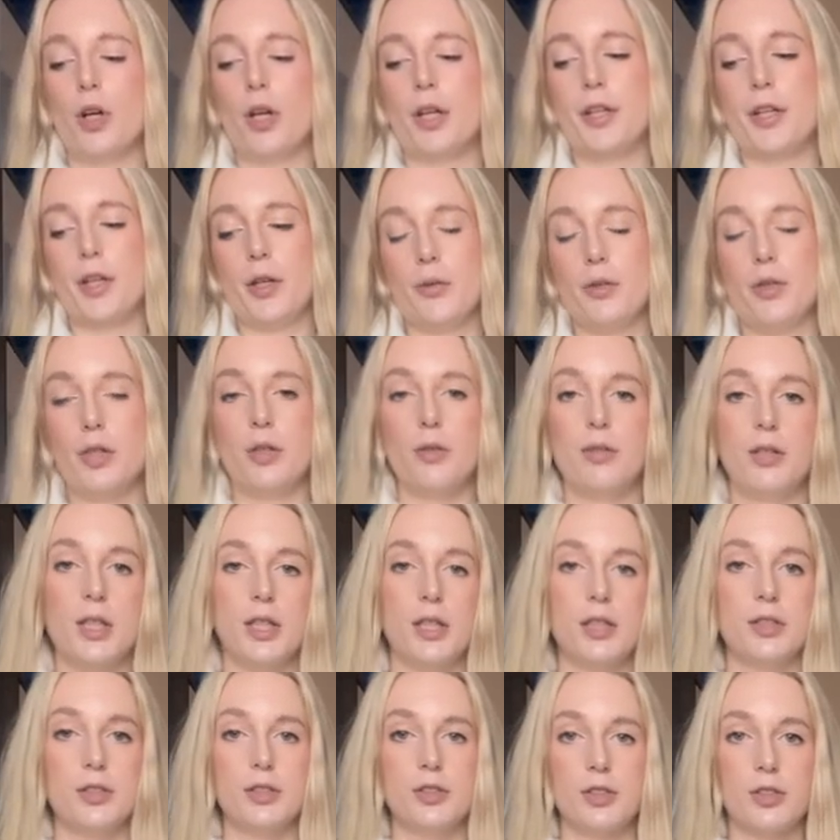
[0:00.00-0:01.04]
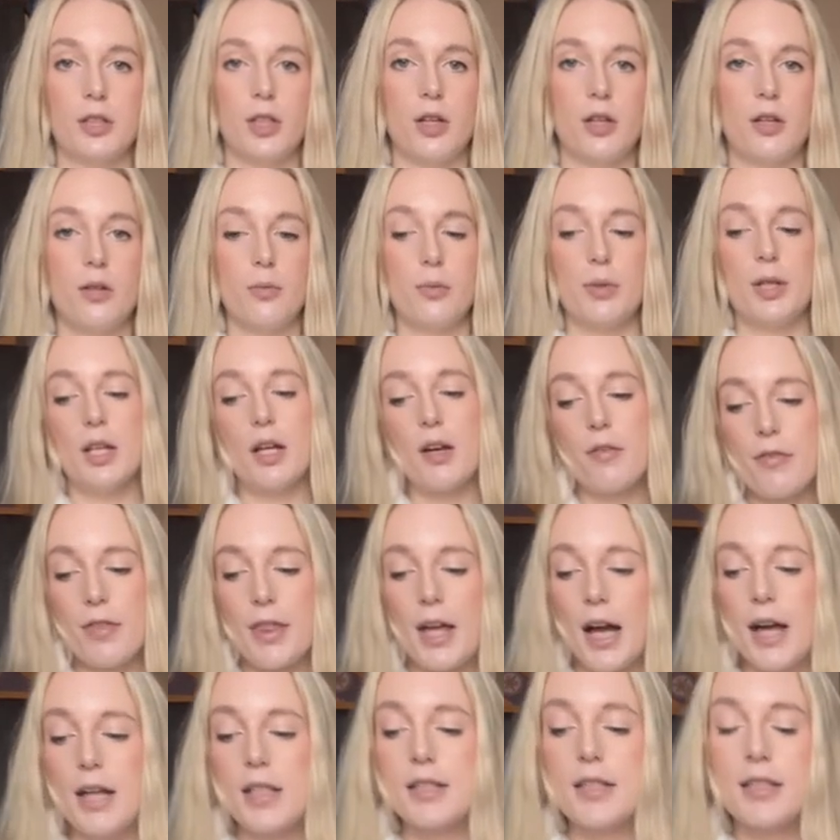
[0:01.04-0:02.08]
I go uni, so we love
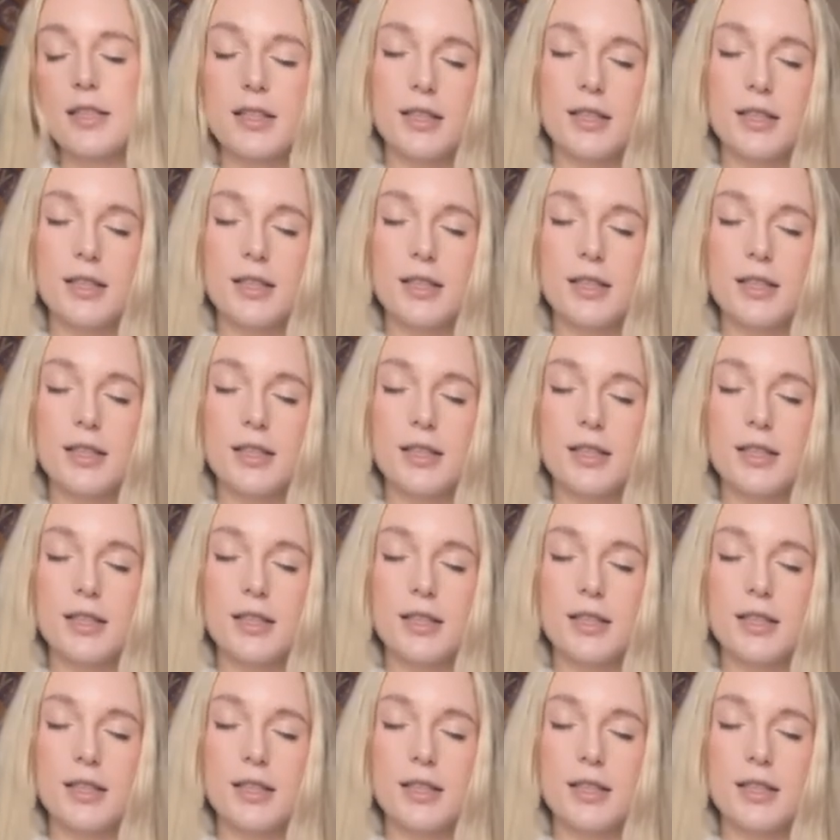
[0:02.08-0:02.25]
that,